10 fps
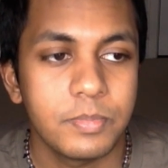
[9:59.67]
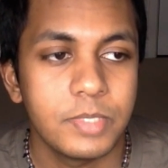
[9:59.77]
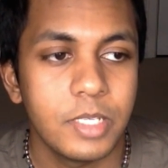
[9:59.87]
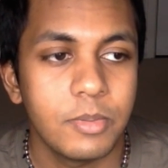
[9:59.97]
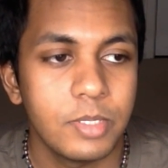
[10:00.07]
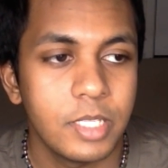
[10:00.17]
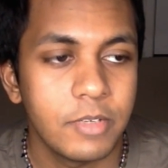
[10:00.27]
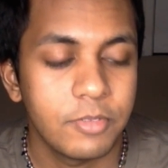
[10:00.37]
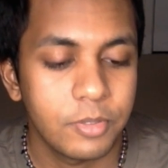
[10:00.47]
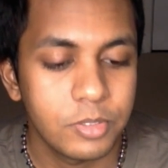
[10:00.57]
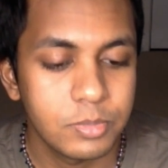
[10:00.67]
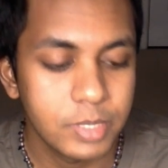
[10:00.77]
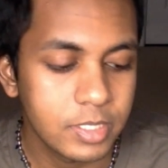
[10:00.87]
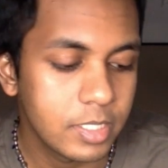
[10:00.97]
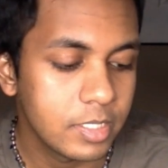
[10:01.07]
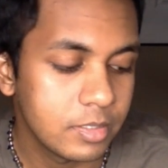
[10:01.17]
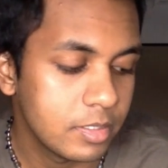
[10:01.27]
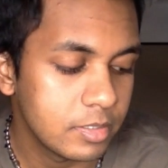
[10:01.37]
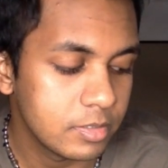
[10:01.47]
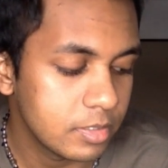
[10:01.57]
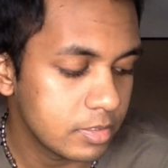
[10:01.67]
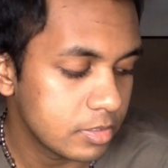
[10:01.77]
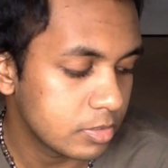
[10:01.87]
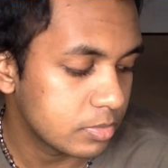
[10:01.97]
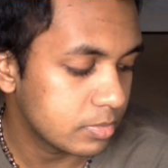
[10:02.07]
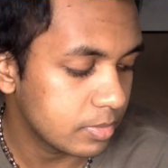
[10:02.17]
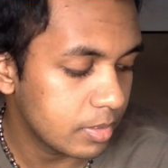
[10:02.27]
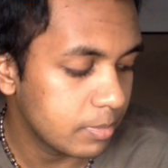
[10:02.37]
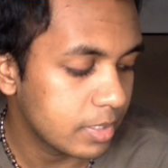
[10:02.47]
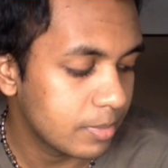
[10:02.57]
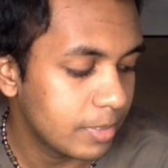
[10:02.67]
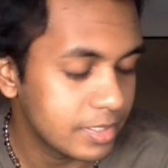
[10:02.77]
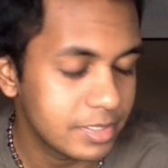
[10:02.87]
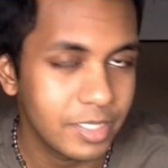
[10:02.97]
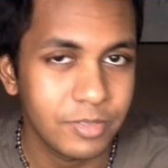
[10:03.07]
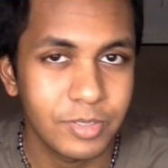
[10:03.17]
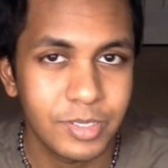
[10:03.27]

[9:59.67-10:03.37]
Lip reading: take what life throws me, and just make the best out of